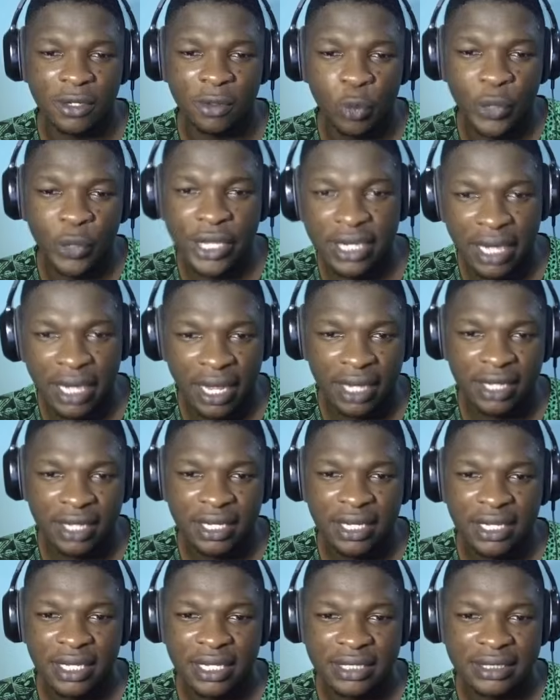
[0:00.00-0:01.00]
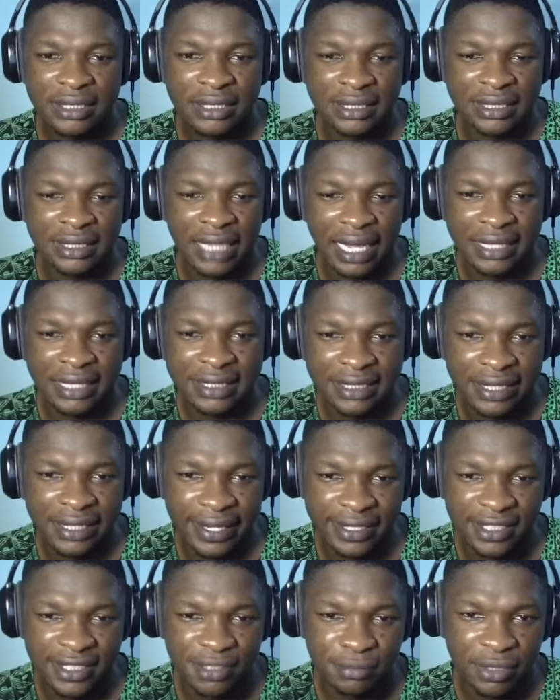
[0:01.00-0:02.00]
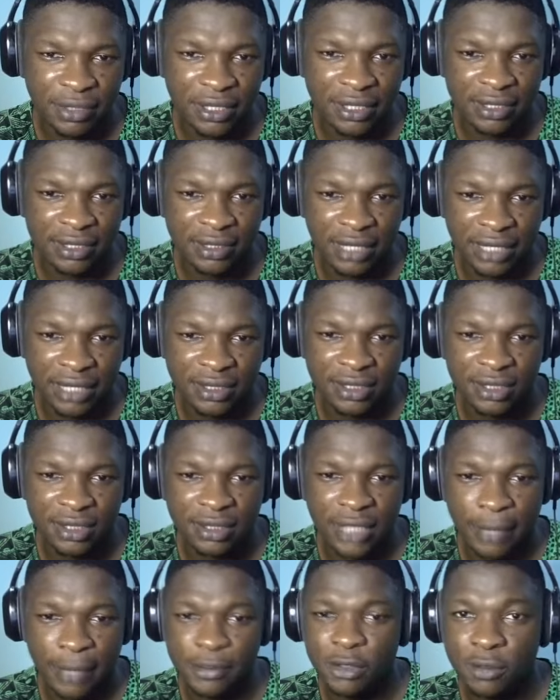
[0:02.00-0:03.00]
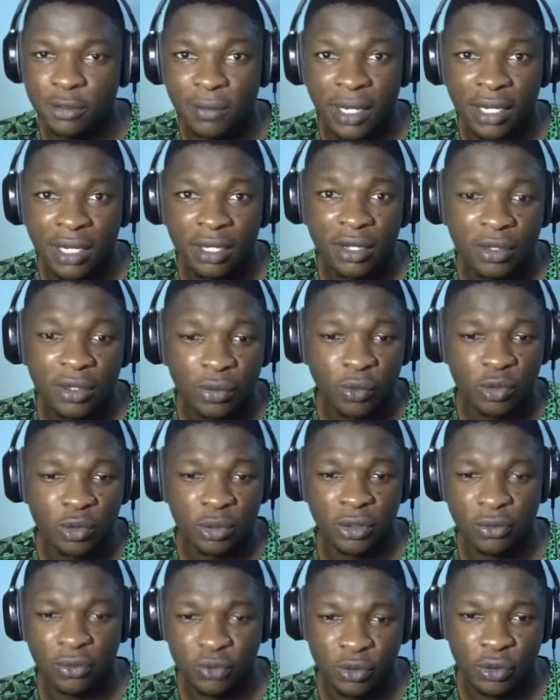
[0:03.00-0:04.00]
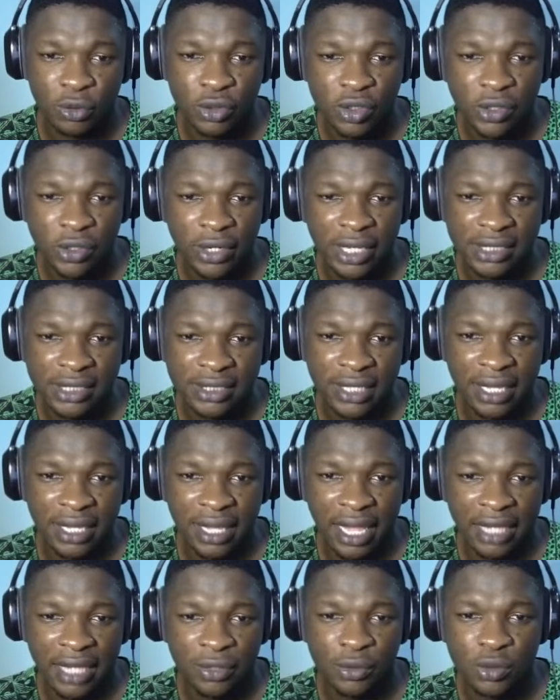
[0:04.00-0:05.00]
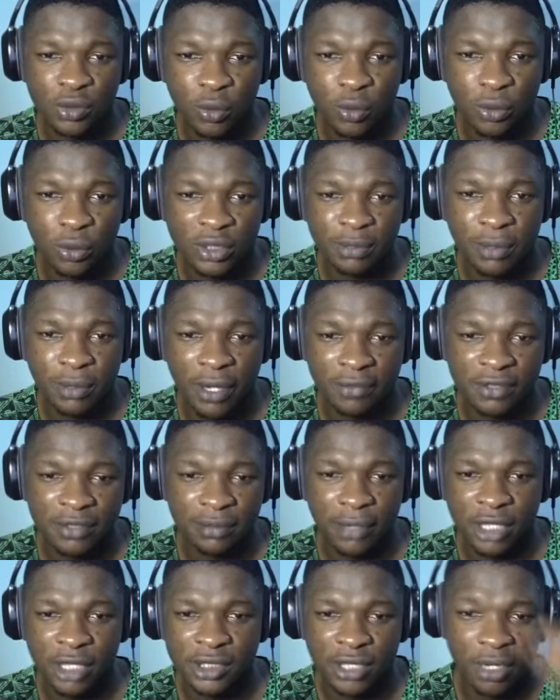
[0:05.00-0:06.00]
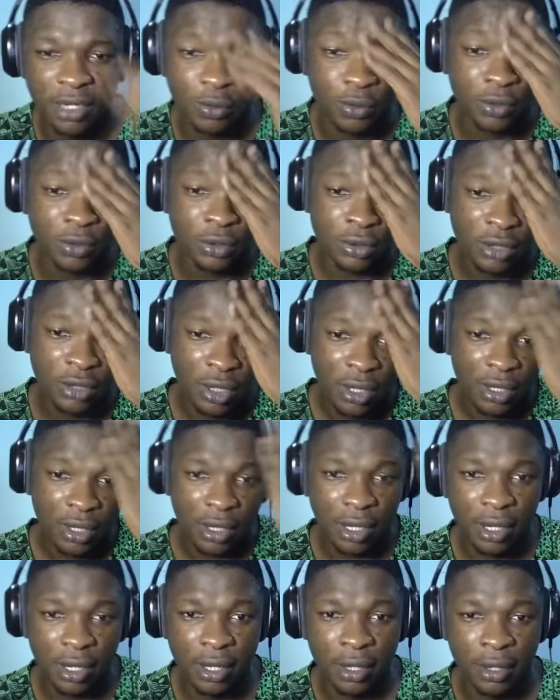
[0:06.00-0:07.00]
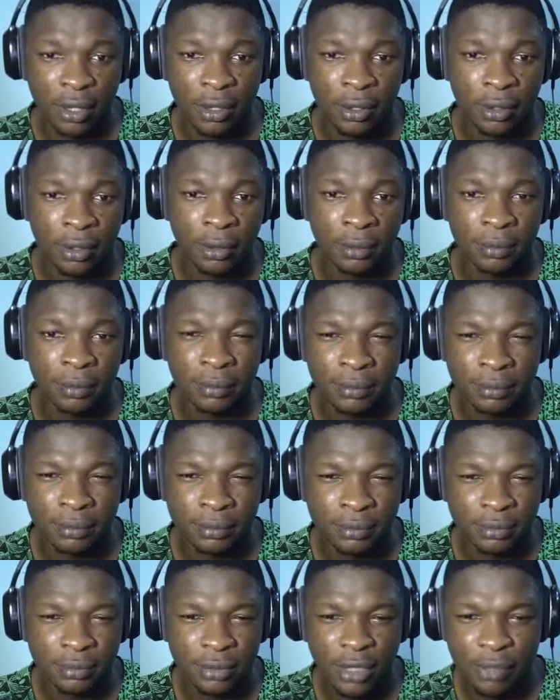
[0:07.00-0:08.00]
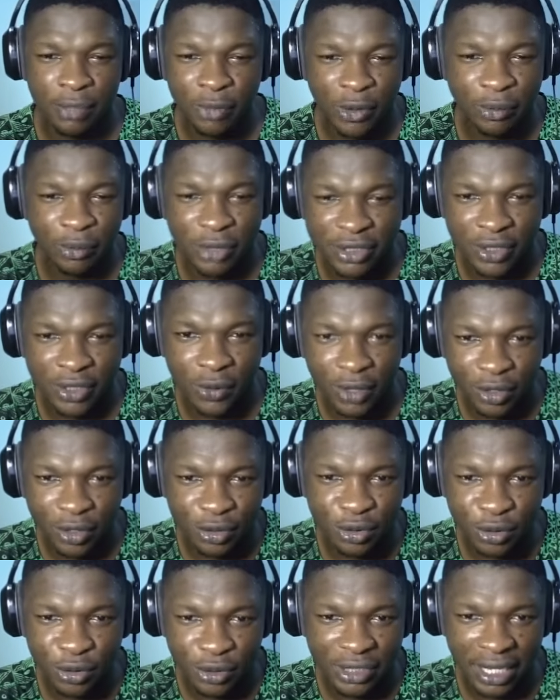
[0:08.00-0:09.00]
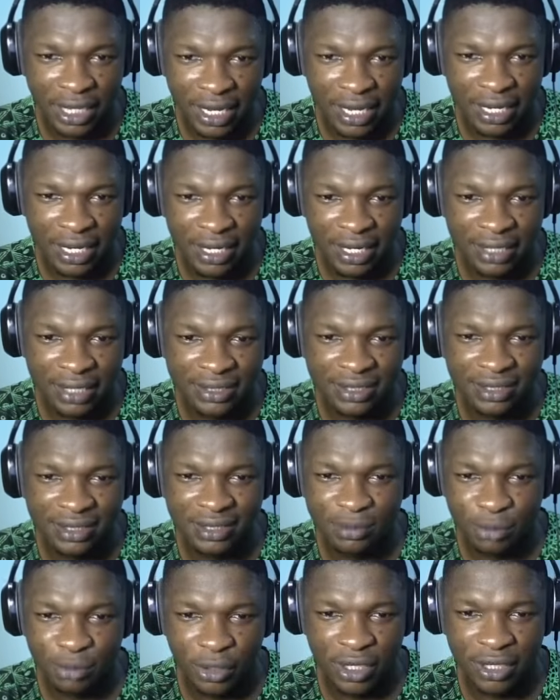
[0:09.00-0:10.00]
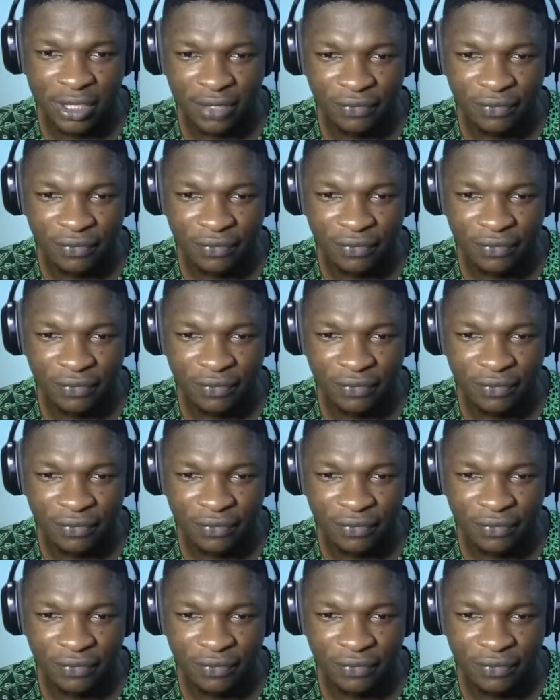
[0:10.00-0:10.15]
winner in the 98th minute. I think Tapsoba was one of the goal scorers there, and also won Player of the Match award. Give me 1 minute, I'll quickly show you the highlights. Burkina